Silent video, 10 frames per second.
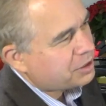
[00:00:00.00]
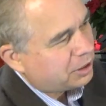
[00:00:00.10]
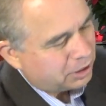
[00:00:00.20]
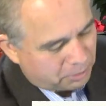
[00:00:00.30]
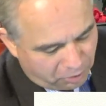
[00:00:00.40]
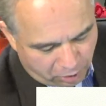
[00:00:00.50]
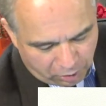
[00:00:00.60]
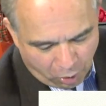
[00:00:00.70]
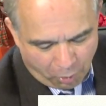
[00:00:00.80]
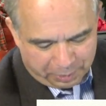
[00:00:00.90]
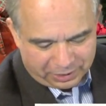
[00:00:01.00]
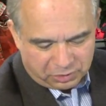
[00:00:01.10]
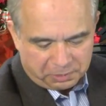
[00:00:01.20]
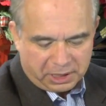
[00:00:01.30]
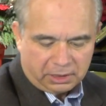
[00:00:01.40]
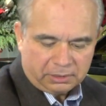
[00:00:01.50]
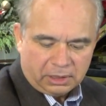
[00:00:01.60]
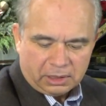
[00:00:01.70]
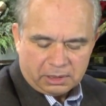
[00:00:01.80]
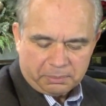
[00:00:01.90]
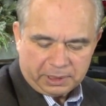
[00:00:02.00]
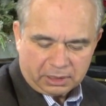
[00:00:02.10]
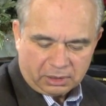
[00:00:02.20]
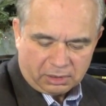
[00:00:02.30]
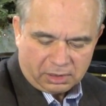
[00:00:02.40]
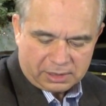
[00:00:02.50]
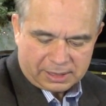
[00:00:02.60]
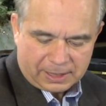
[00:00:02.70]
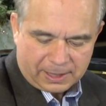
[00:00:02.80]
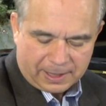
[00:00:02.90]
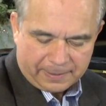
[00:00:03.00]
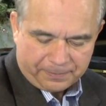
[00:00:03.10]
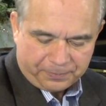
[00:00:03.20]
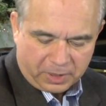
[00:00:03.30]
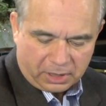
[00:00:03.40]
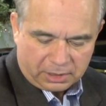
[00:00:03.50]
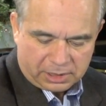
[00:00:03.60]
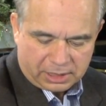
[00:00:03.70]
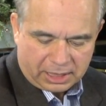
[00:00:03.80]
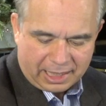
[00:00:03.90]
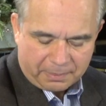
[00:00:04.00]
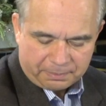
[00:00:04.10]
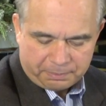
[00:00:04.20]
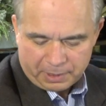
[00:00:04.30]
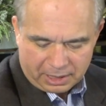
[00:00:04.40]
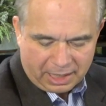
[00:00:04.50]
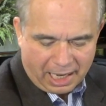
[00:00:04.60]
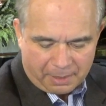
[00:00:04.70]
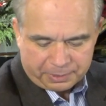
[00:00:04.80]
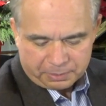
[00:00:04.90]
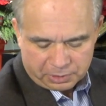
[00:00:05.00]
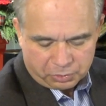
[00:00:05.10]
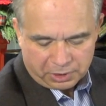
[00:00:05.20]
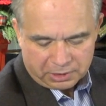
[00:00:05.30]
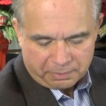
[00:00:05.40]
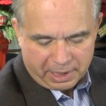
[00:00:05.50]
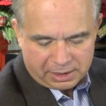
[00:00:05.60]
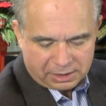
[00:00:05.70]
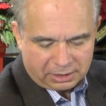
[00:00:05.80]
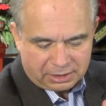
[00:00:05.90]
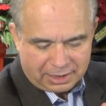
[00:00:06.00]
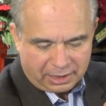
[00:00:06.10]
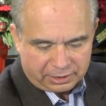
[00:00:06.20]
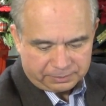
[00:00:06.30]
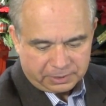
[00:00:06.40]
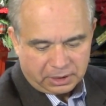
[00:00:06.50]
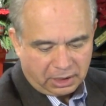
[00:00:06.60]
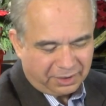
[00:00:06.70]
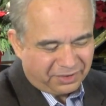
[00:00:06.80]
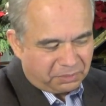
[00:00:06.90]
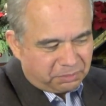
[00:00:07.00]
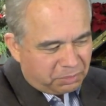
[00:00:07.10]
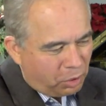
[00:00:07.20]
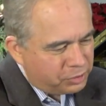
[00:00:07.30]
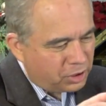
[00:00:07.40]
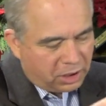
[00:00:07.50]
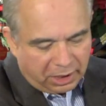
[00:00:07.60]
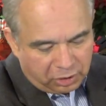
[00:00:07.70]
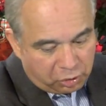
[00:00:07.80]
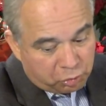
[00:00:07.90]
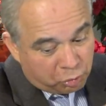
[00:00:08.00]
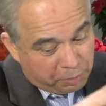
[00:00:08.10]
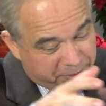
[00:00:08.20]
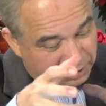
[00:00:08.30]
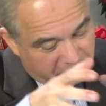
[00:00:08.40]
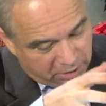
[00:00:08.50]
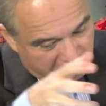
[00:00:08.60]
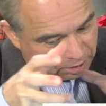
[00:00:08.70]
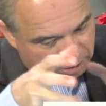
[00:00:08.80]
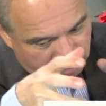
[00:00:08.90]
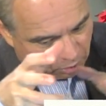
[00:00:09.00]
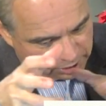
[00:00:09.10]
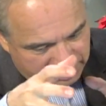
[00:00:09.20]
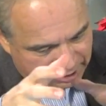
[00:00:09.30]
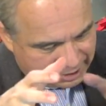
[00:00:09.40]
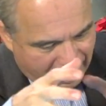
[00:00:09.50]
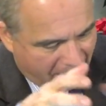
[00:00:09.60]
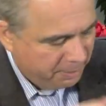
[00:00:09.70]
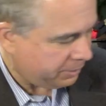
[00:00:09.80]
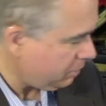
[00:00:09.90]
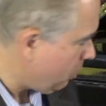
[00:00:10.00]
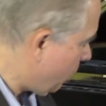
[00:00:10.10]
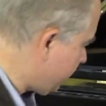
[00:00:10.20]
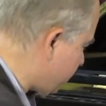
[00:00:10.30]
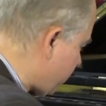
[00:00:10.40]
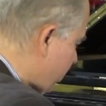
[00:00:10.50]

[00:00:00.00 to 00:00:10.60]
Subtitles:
a little more open to me because there's a big gap between the bass and the tenor, and the notes are kind of grouped towards the top. All 3